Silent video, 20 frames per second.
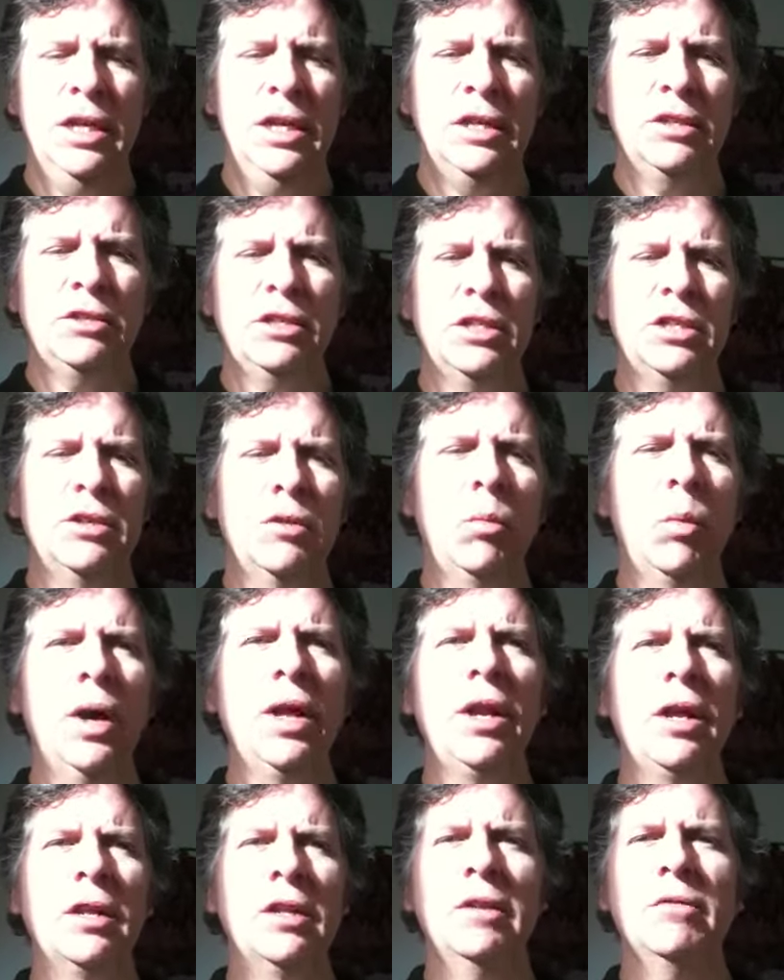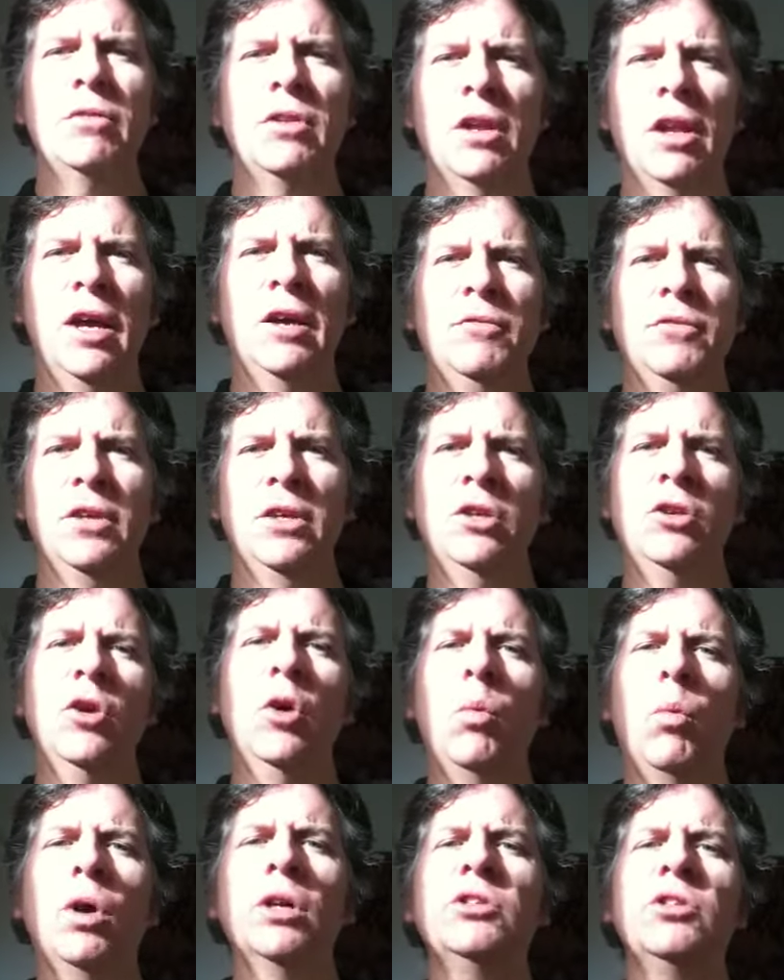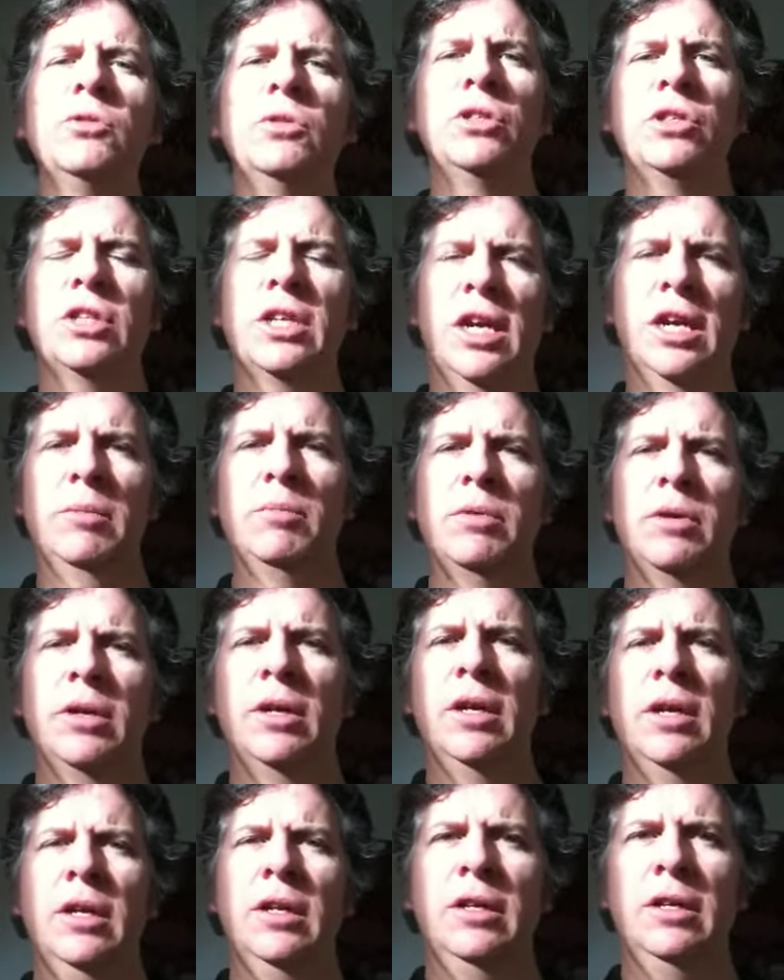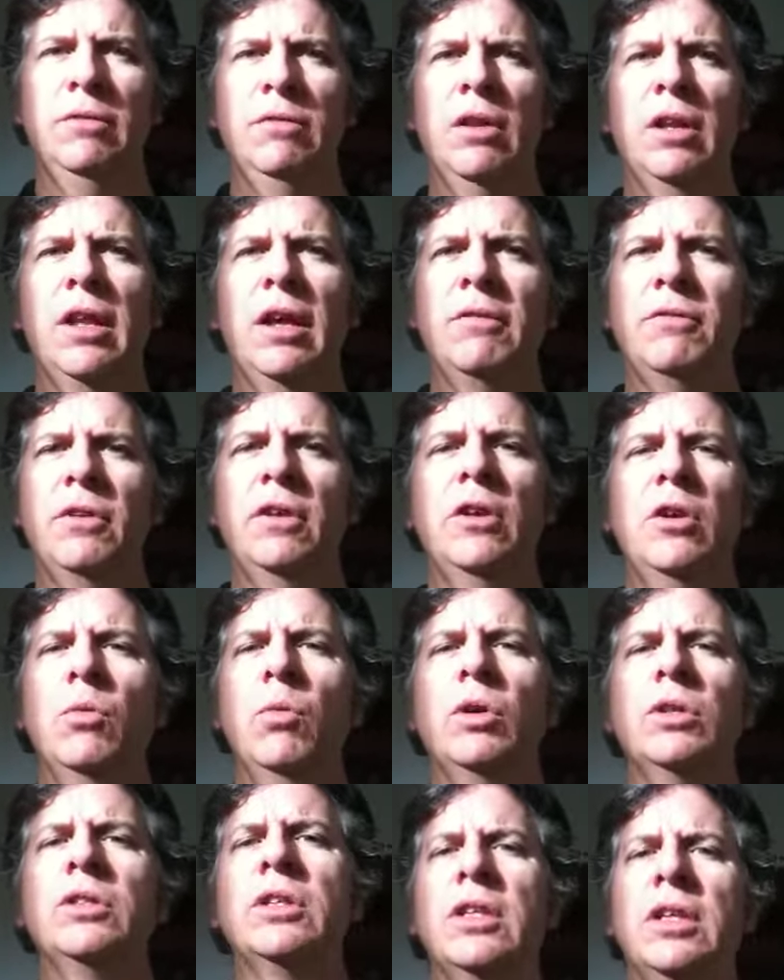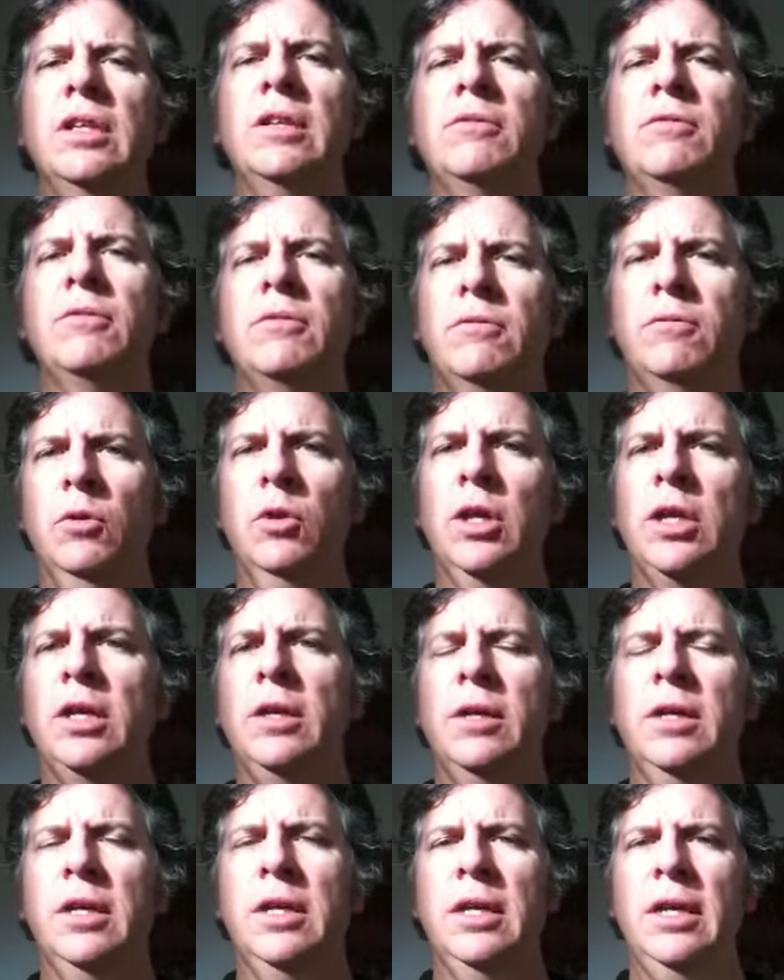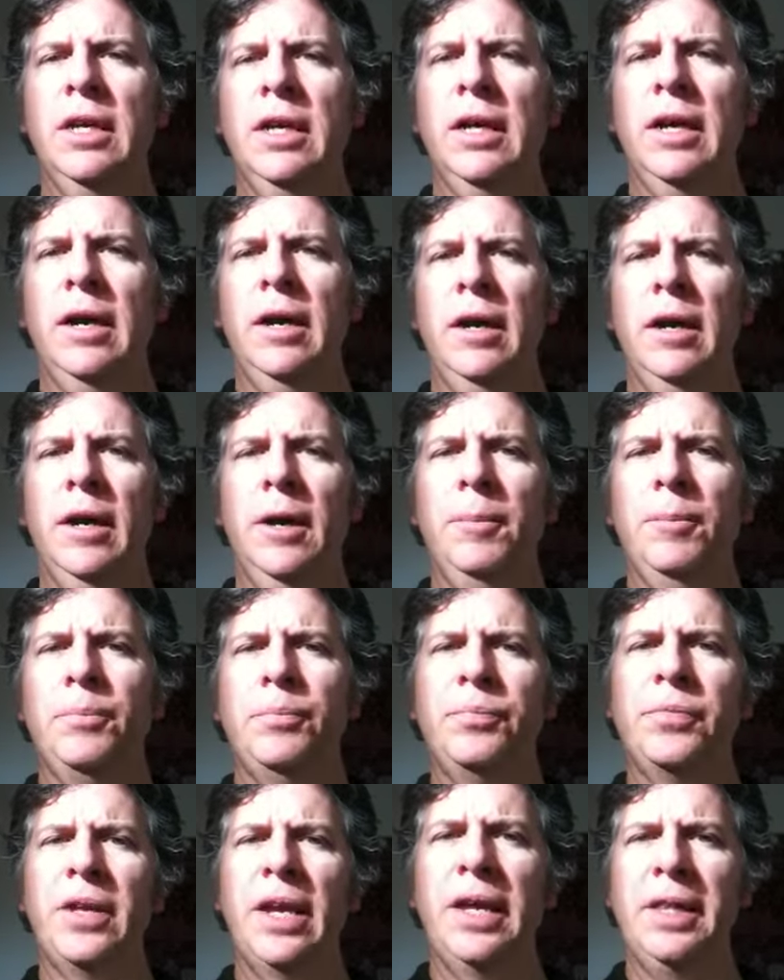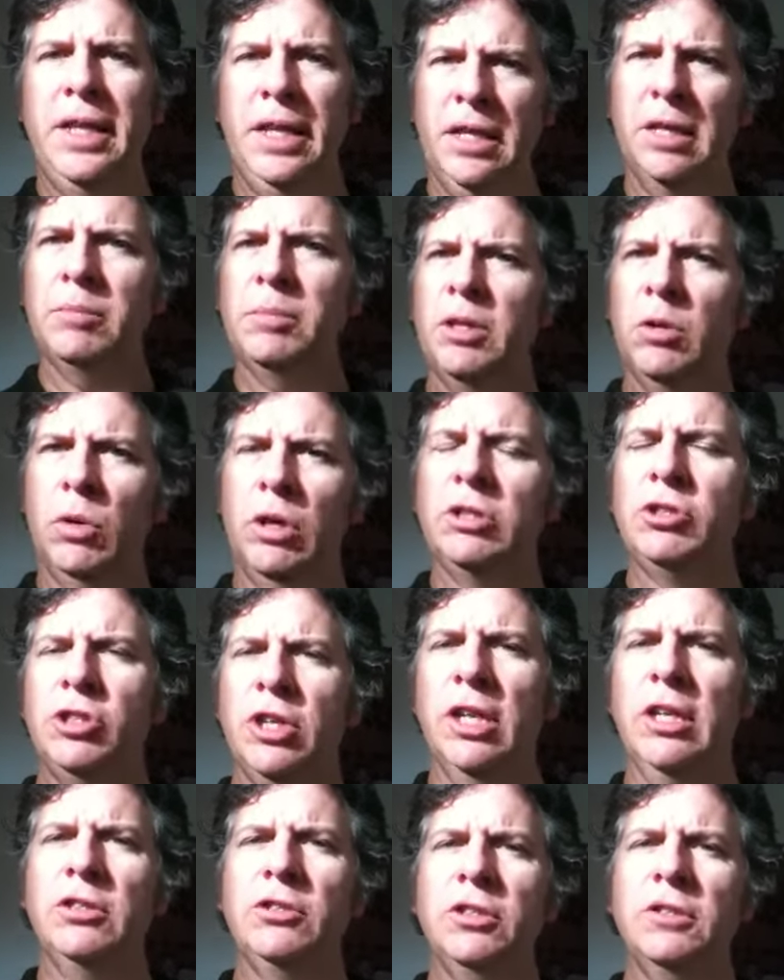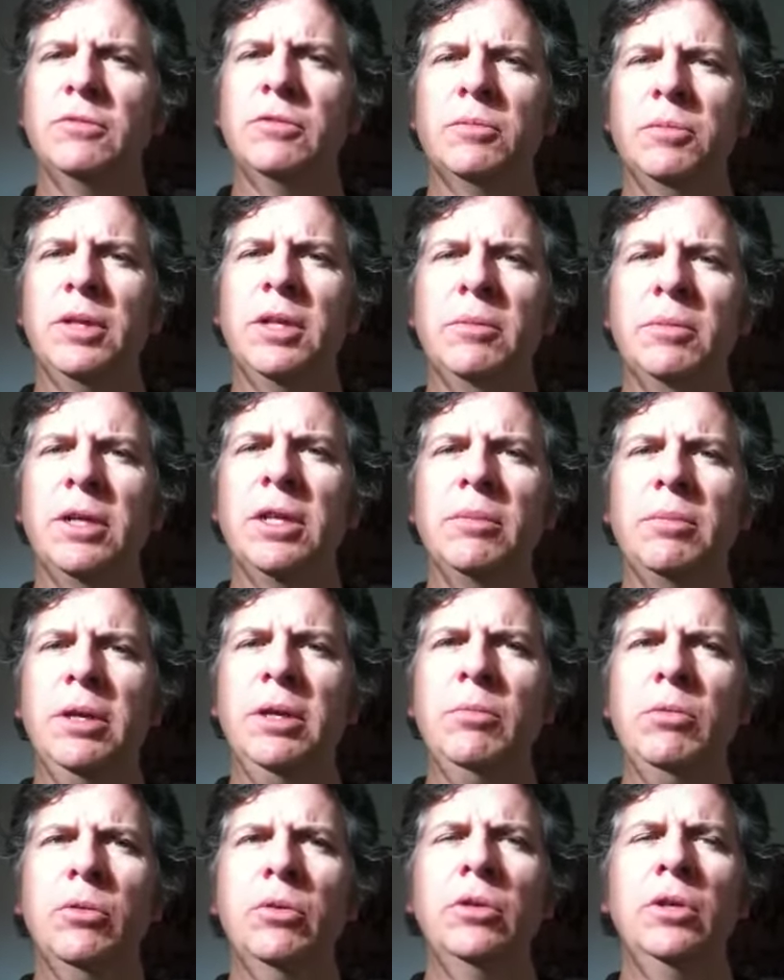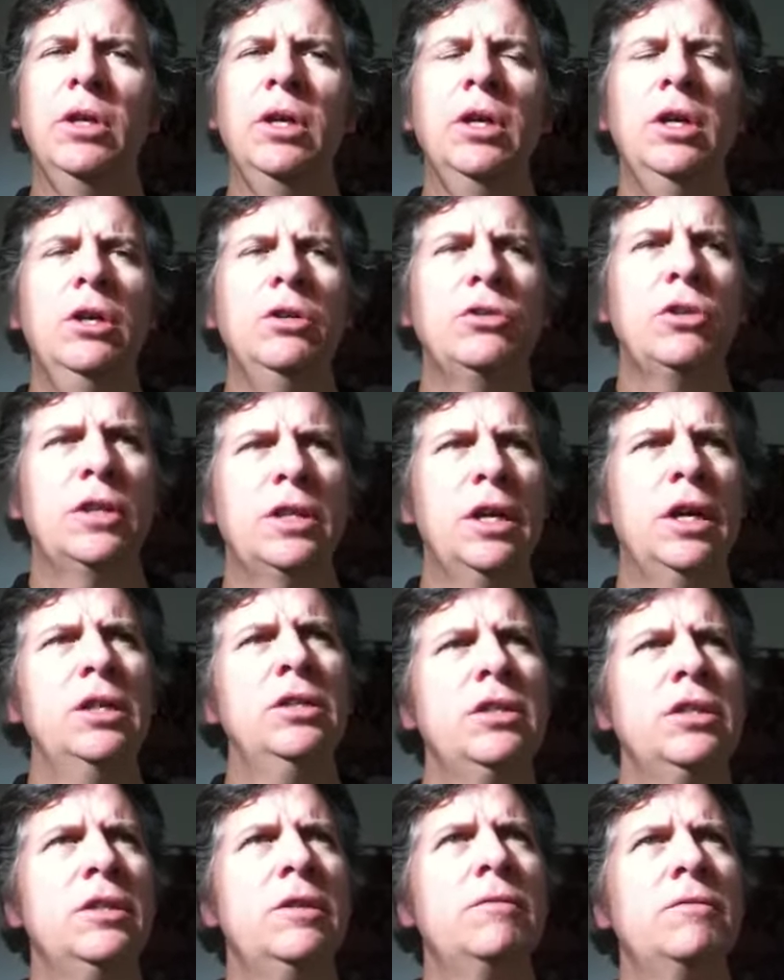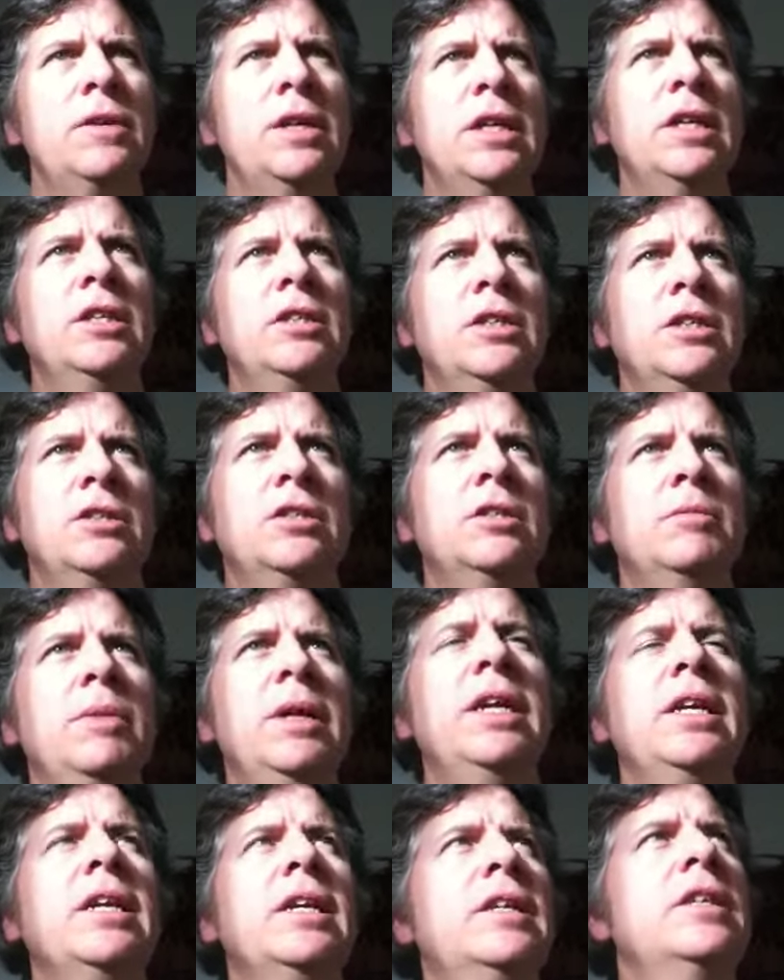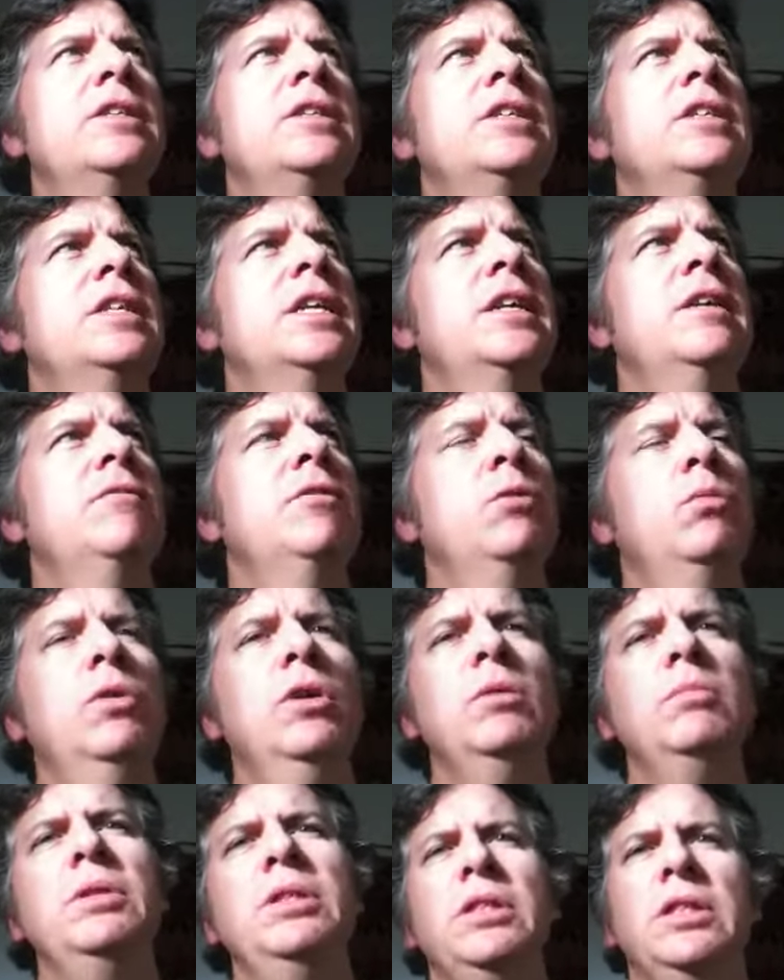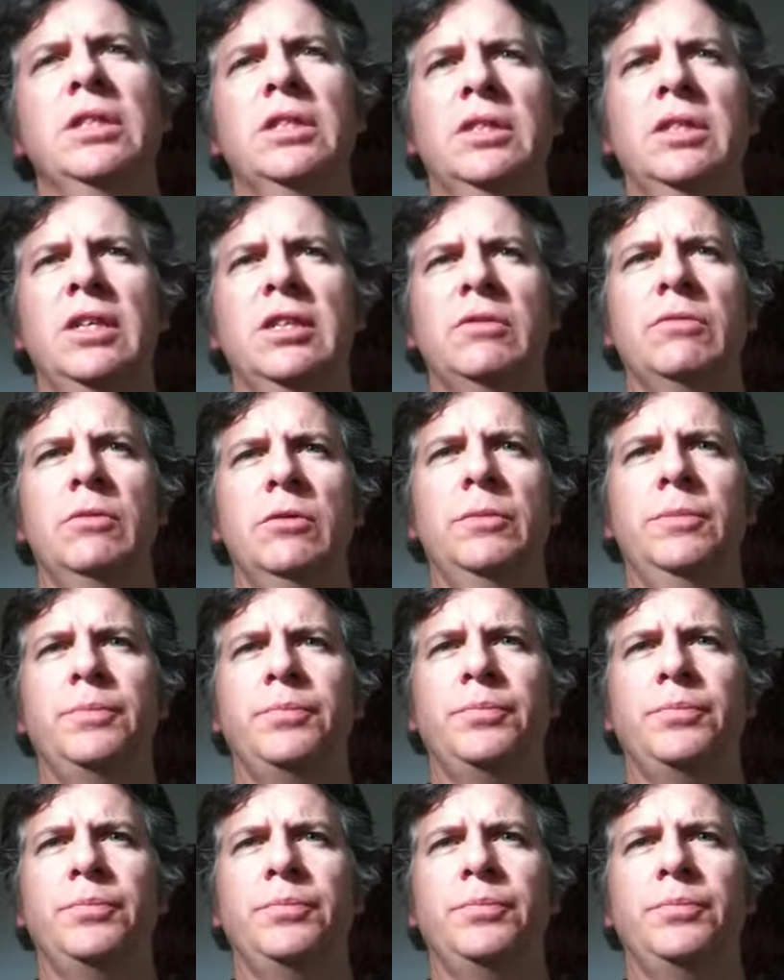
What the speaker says: I said, why not live the life that you don't want to escape? Live the life that you want to live fully. And that can be quite challenging for many, many people. So the idea of faking it to make it is that if you want to be successful